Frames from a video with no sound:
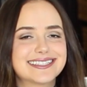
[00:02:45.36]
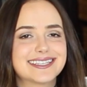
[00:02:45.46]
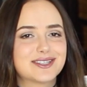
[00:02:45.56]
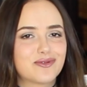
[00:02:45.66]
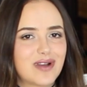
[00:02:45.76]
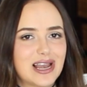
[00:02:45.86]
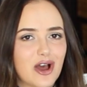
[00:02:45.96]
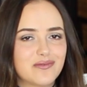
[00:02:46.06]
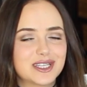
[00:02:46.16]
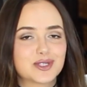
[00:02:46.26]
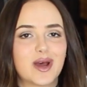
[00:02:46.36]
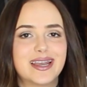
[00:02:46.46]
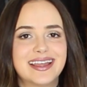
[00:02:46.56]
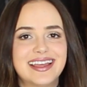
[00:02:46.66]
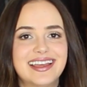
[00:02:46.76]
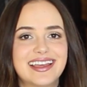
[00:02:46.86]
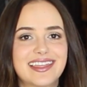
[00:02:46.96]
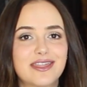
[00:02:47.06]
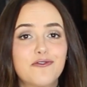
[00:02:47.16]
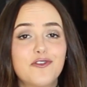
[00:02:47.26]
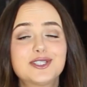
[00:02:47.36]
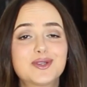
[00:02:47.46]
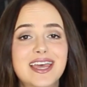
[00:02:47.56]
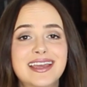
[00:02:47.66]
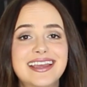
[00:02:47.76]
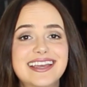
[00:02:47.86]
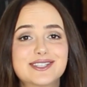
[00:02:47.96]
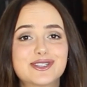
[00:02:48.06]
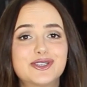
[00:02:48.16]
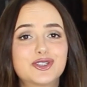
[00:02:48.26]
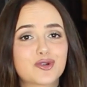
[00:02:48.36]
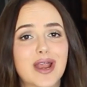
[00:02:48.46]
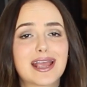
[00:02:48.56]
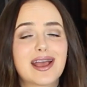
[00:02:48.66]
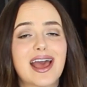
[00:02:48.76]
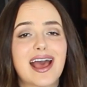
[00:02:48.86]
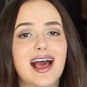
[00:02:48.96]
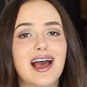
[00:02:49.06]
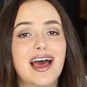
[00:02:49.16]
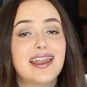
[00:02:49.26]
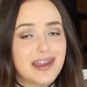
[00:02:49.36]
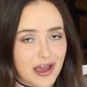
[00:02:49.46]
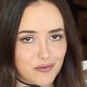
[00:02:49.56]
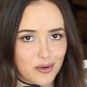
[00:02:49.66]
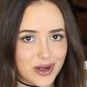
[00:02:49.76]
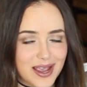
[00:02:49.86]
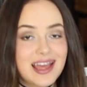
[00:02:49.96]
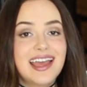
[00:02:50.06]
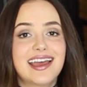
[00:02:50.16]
since it's a really obvious one. The first thing is to drink enough water.